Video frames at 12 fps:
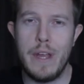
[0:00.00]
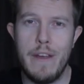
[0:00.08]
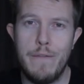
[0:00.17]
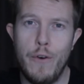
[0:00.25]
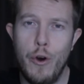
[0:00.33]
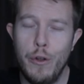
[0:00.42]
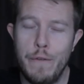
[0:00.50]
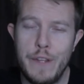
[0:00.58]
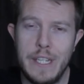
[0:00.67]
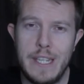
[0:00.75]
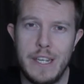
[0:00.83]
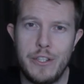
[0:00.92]
if all of
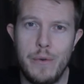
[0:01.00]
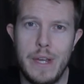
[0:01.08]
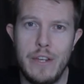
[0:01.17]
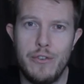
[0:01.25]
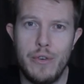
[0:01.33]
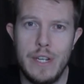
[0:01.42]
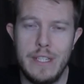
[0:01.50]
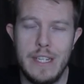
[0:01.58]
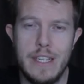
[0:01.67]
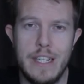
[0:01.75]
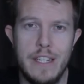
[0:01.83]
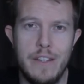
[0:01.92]
this has you
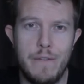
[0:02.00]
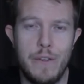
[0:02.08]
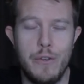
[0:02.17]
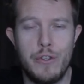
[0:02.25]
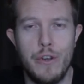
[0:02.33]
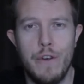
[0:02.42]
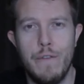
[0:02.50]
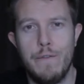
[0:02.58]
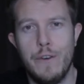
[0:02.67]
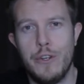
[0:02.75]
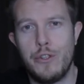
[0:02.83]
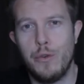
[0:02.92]
interested in the future of
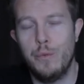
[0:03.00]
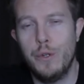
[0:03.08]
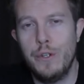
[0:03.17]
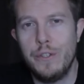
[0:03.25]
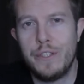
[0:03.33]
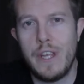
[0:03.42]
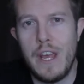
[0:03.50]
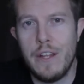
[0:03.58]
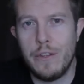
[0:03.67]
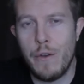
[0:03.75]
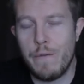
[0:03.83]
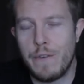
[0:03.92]
virtual worlds,
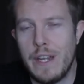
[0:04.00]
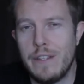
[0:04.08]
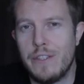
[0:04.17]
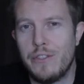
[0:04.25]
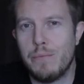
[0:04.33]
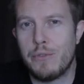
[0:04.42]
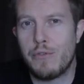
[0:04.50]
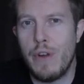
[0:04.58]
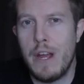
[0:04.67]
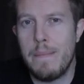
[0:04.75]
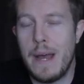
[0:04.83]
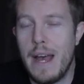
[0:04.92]
don't forget to
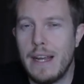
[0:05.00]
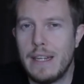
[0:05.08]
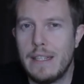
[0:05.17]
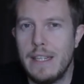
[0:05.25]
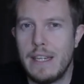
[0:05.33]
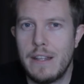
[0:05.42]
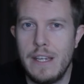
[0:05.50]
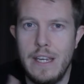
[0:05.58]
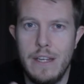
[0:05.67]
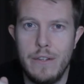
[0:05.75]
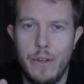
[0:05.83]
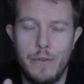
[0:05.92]
subscribe and click
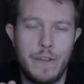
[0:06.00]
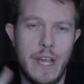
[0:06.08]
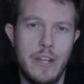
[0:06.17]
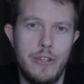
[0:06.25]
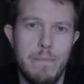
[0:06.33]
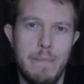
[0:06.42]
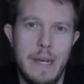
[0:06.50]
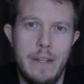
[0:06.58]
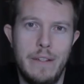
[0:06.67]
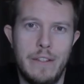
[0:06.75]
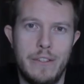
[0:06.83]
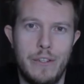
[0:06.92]
the notification
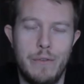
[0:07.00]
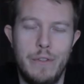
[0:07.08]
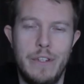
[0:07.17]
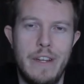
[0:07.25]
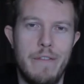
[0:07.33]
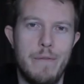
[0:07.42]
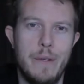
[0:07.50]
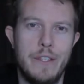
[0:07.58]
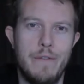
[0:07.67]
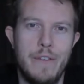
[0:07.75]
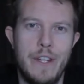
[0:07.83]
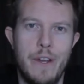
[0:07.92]
bell so you never miss
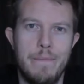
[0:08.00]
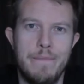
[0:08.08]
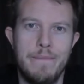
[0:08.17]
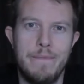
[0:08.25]
a video.